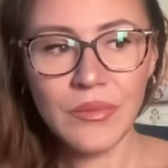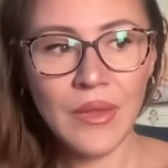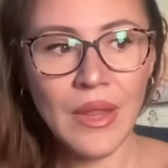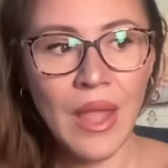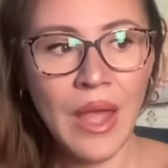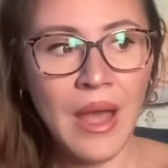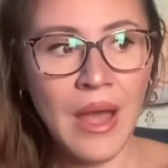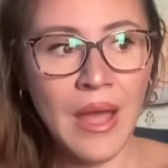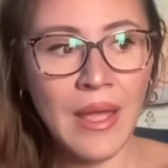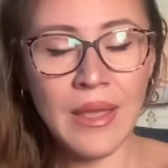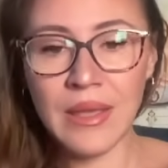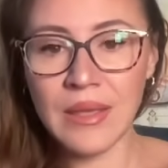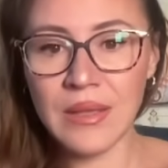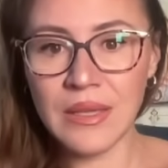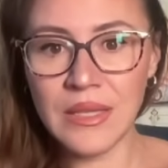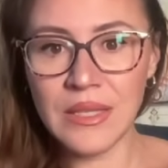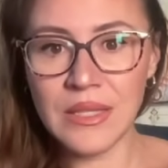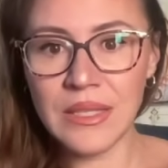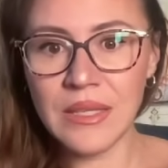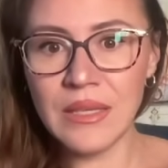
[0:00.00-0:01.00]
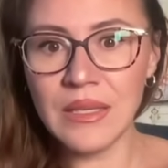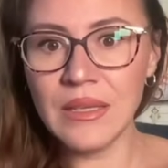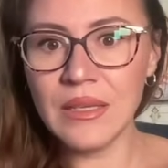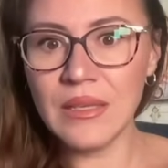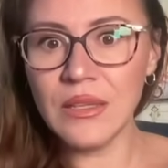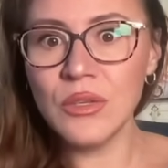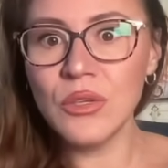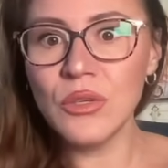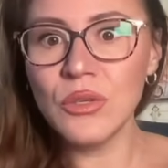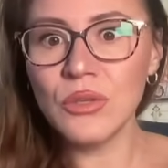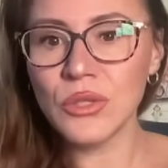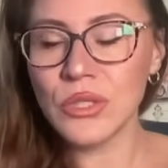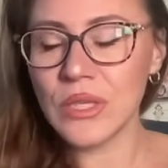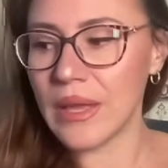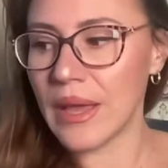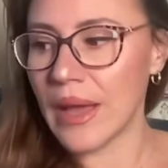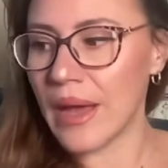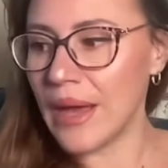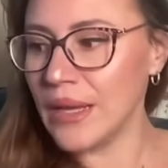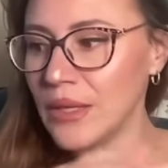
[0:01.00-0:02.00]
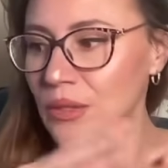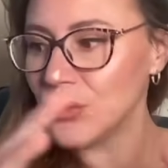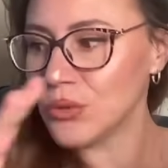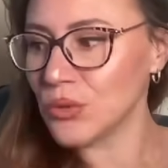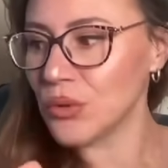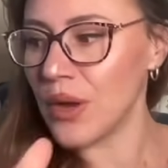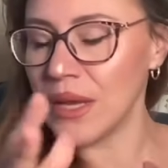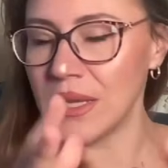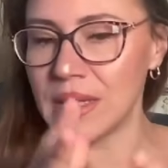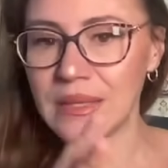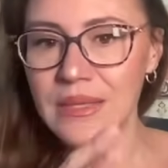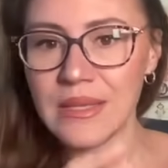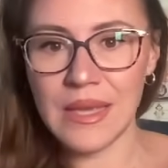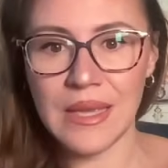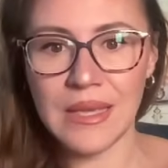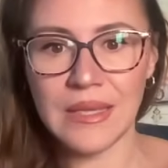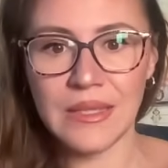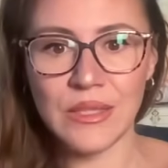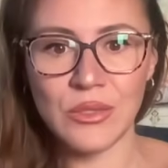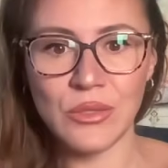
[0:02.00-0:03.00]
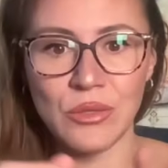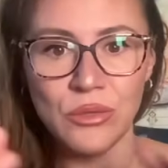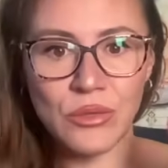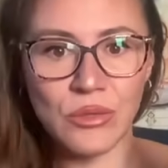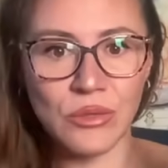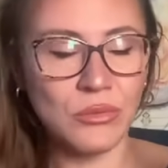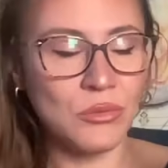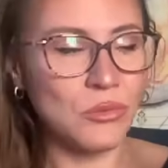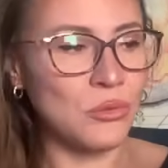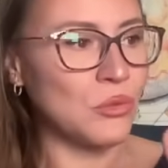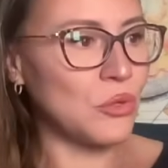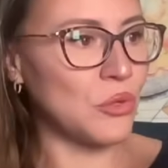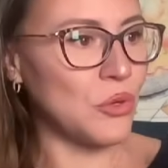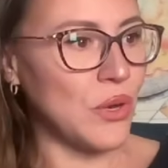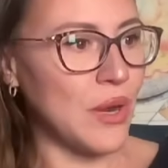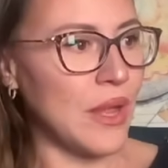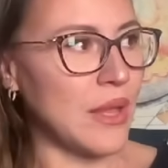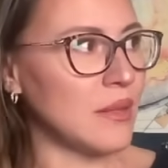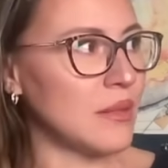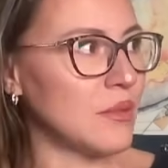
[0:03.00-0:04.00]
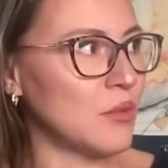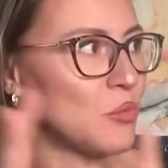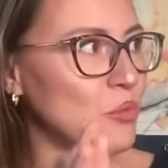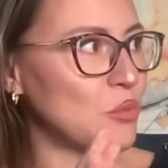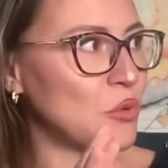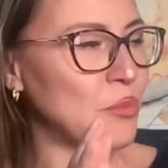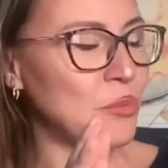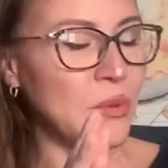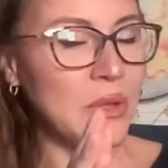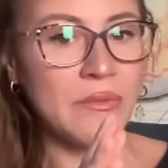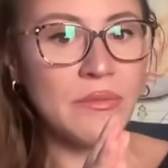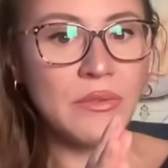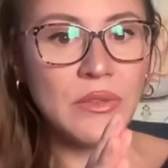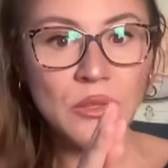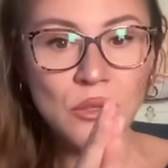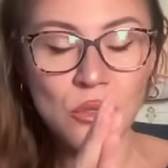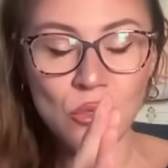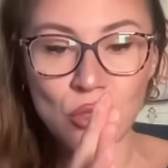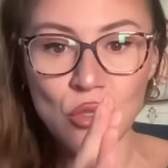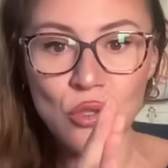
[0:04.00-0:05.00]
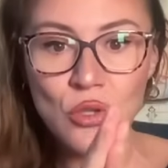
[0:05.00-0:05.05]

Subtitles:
I can easily use AI to write text or to create, to prepare videos.